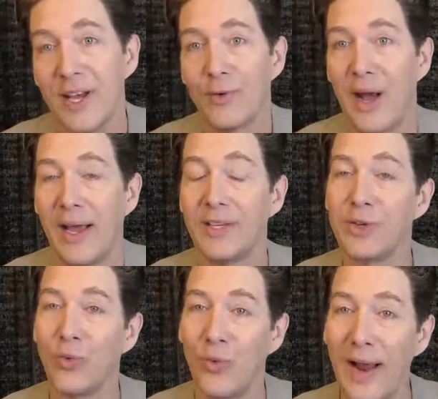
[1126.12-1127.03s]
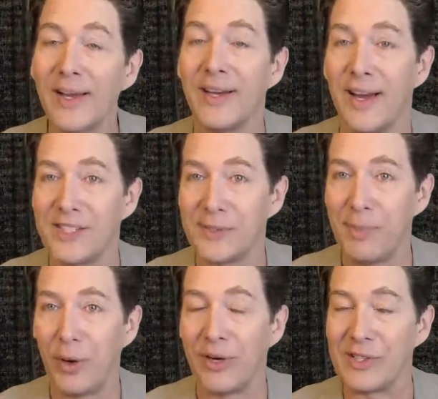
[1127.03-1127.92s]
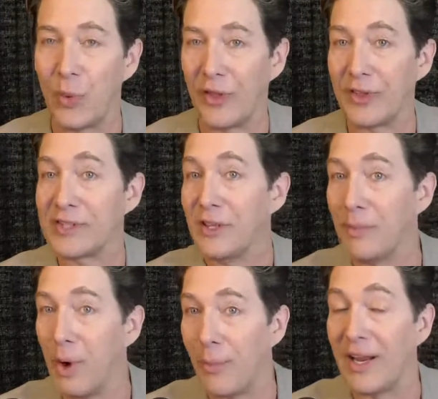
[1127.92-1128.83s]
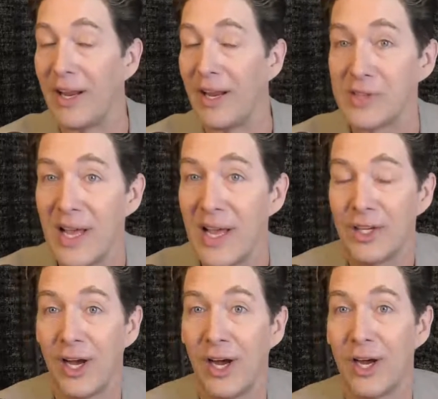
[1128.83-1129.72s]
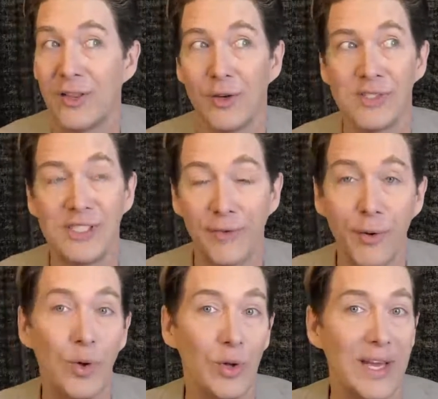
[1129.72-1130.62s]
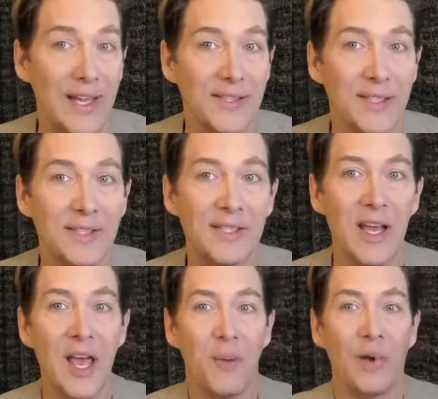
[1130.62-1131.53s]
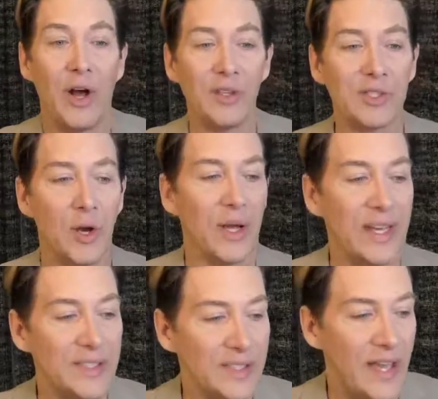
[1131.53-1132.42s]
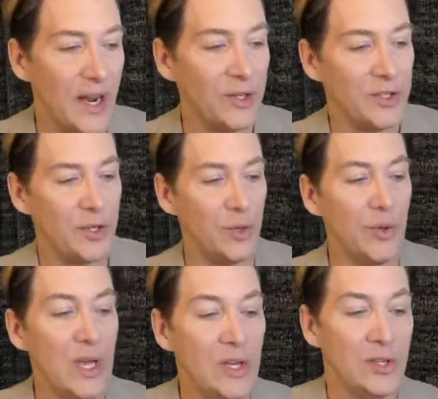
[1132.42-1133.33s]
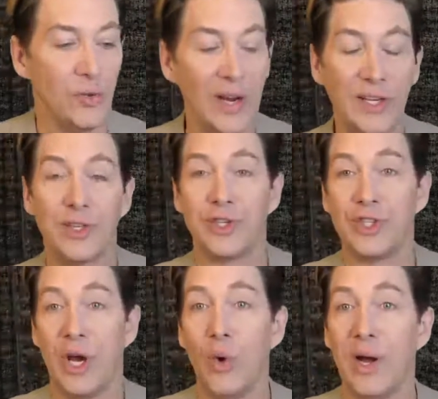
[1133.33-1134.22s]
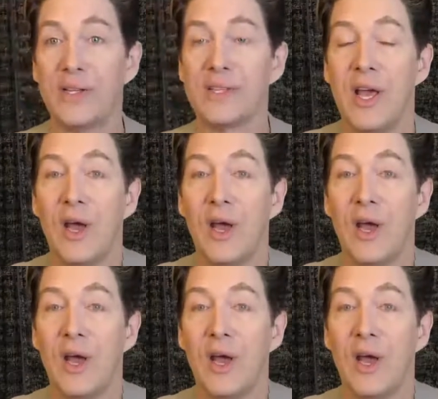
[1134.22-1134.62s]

right? To recognize Spirit is with us in the moment in those difficult lessons. But also it's there to show us